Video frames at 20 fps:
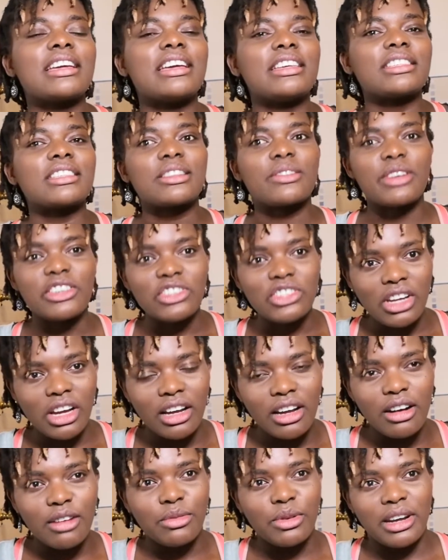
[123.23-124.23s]
a
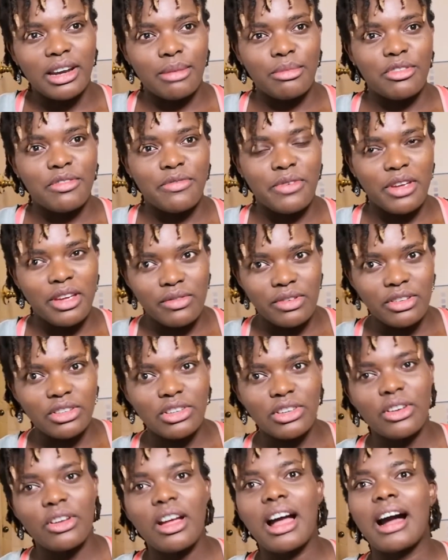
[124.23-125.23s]
screenshot of what I'm referring
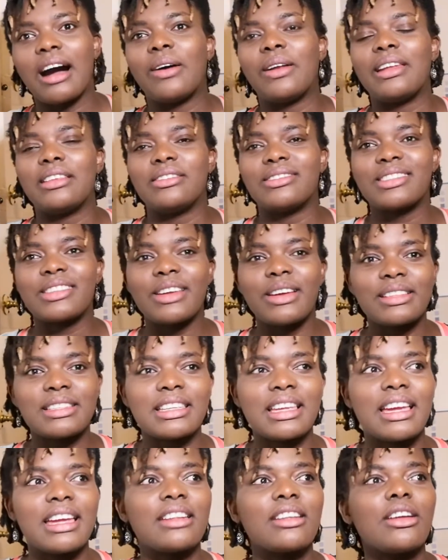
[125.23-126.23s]
to, I'll
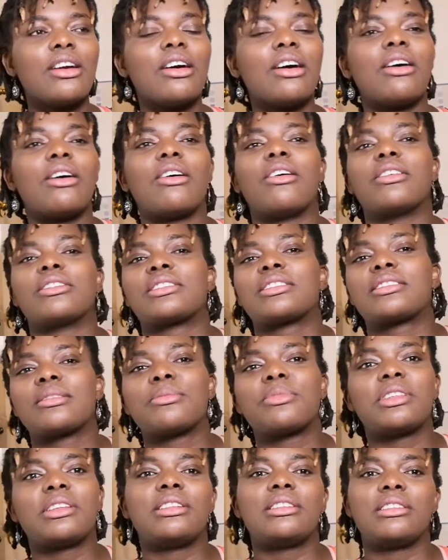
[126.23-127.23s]
insert it, or
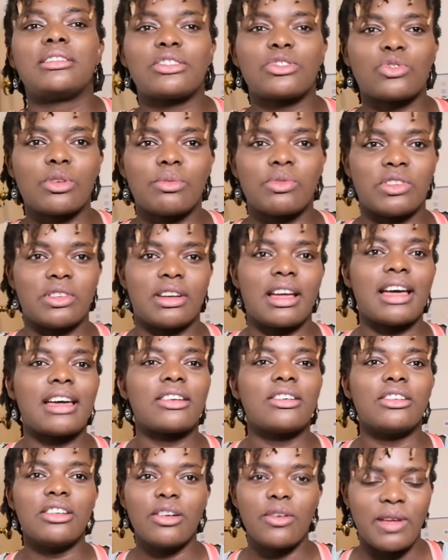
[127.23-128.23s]
something in the description. I
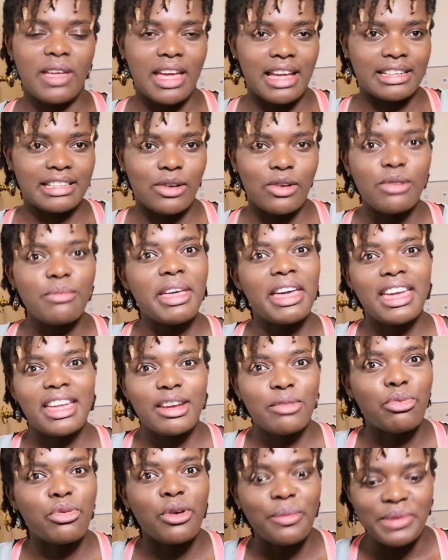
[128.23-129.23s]
don't know yet. I won't make
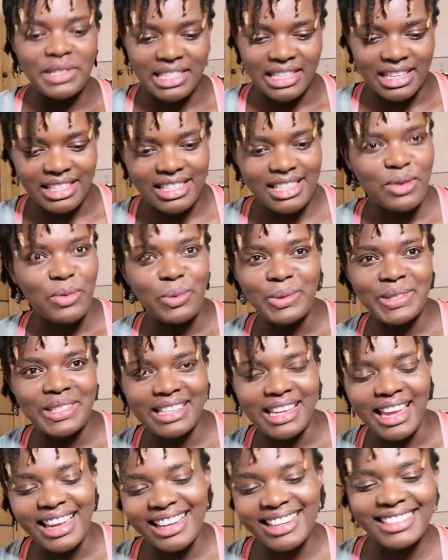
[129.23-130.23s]
any promises. We'll
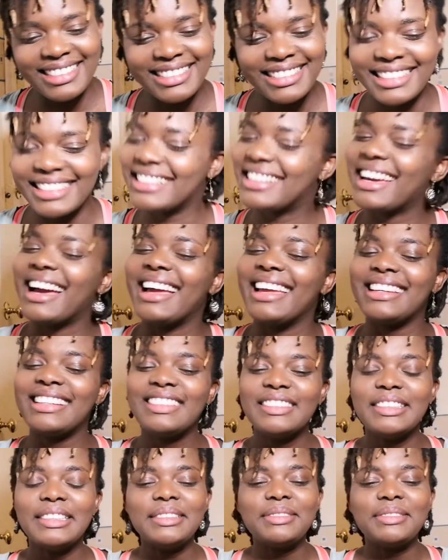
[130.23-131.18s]
see. Okay.